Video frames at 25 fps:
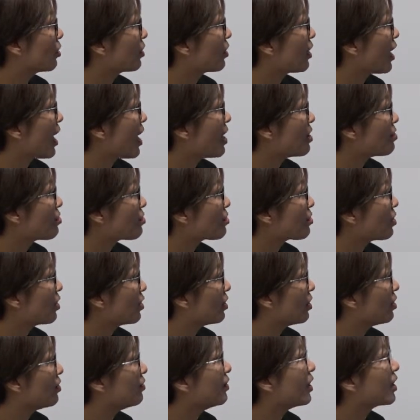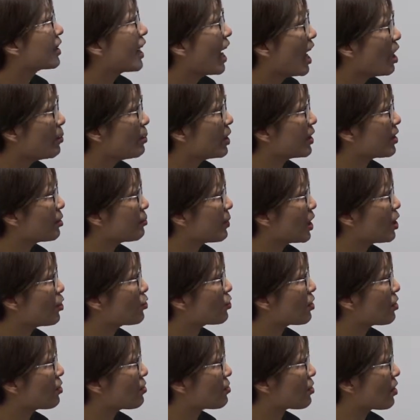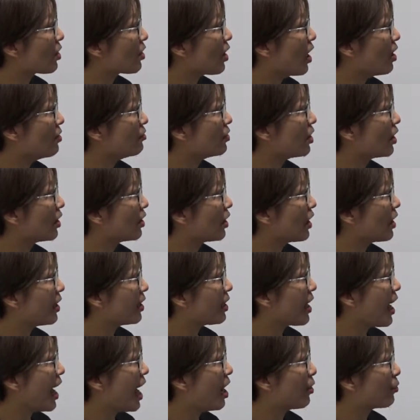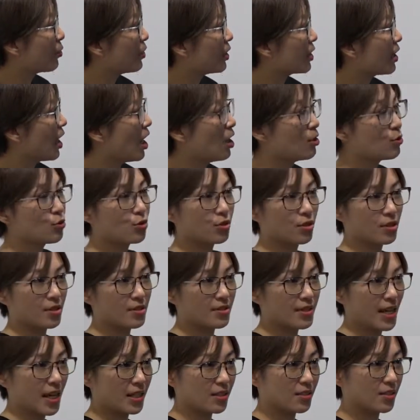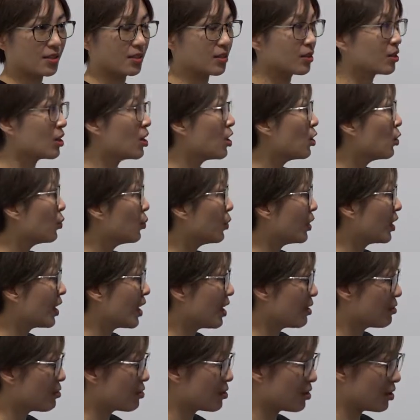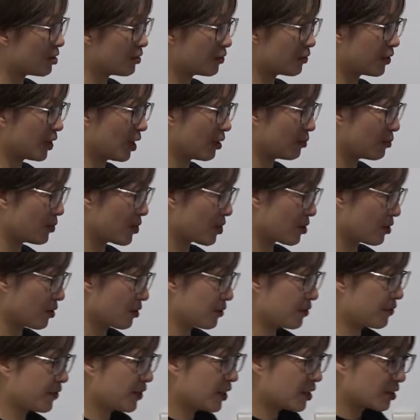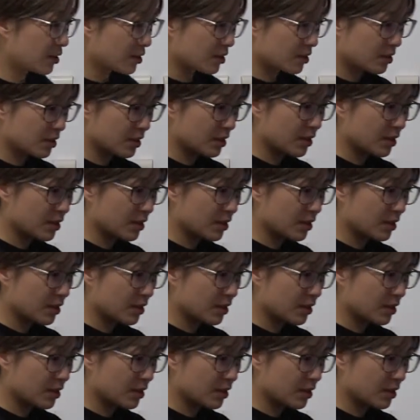the carbon emissions accounting in agriculture sector. We can see from the figure.